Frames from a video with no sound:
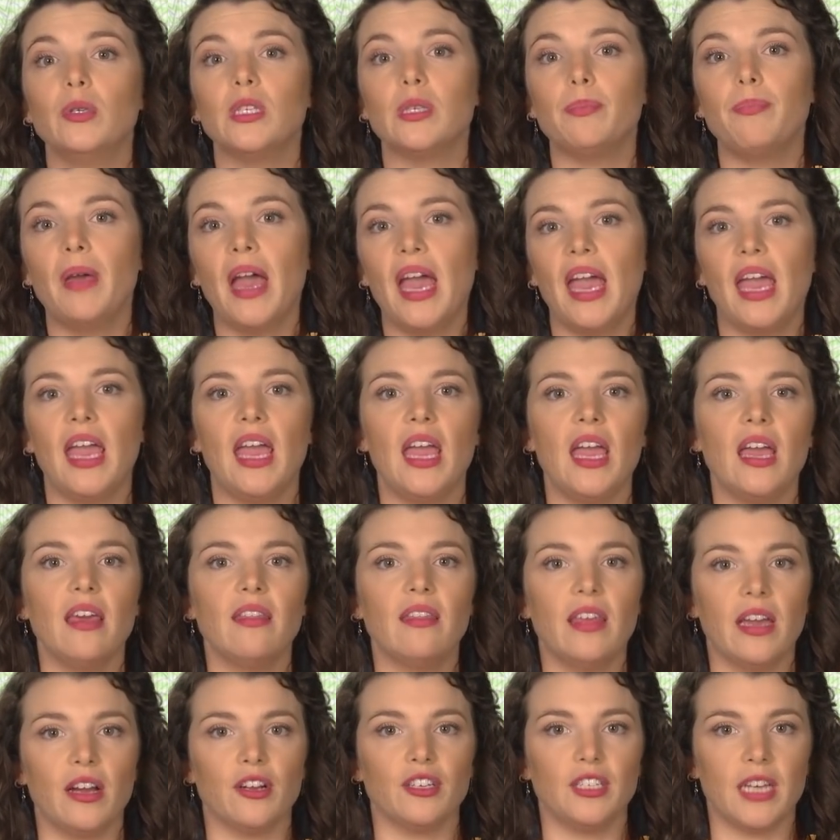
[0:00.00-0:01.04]
who is
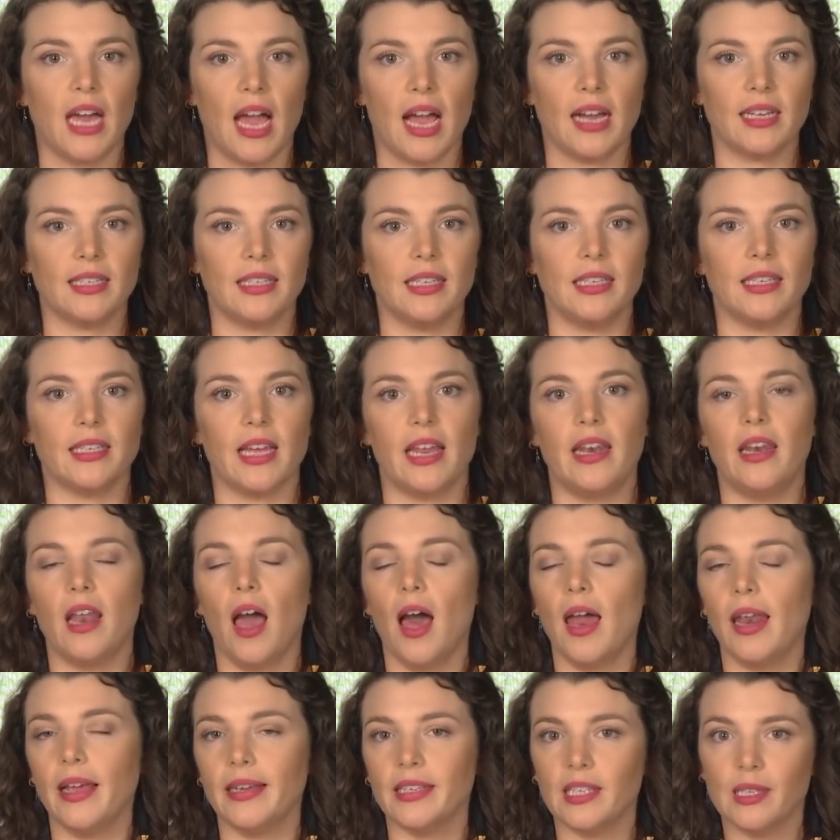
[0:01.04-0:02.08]
paying their taxes and
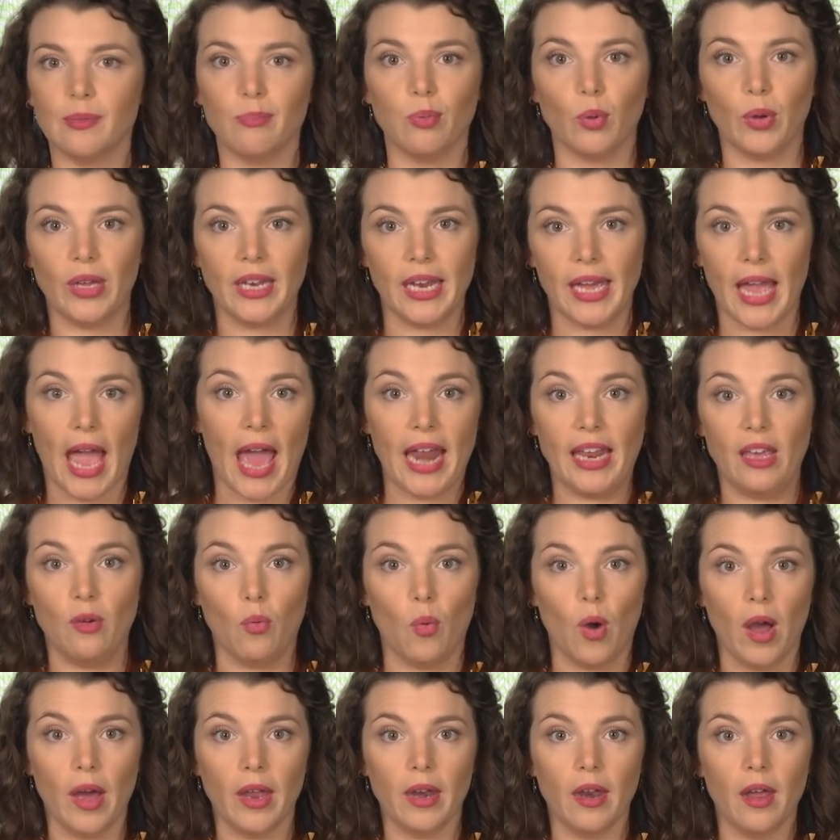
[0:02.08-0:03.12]
not exploiting
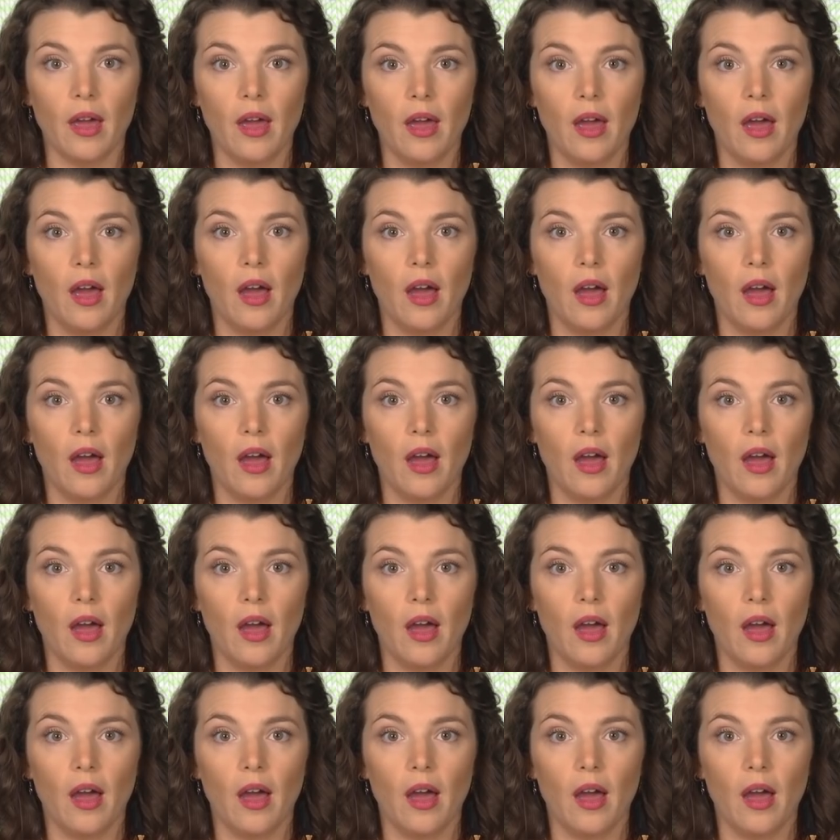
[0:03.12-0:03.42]
anyone.